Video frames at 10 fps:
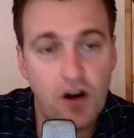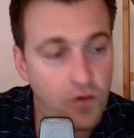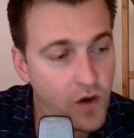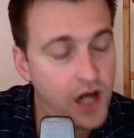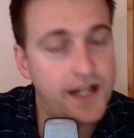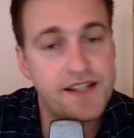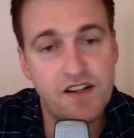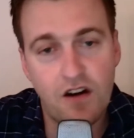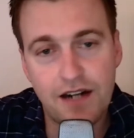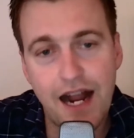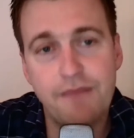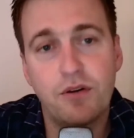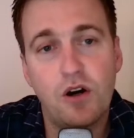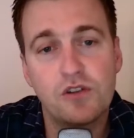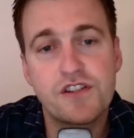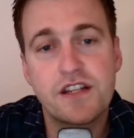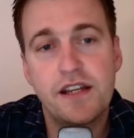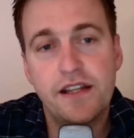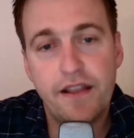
our wallets, our eyeballs,